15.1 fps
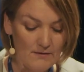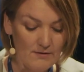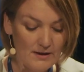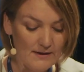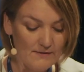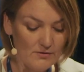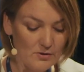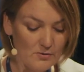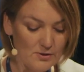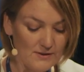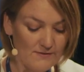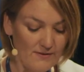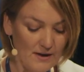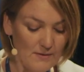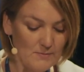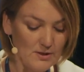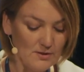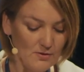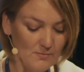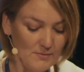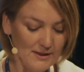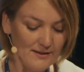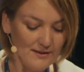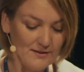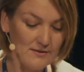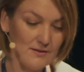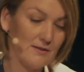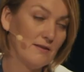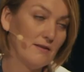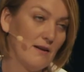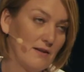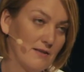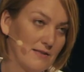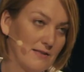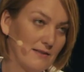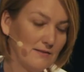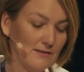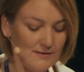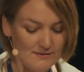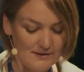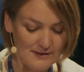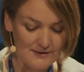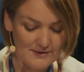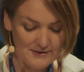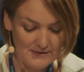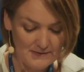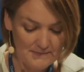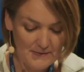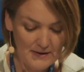We have used famous comedians in Iceland, at least,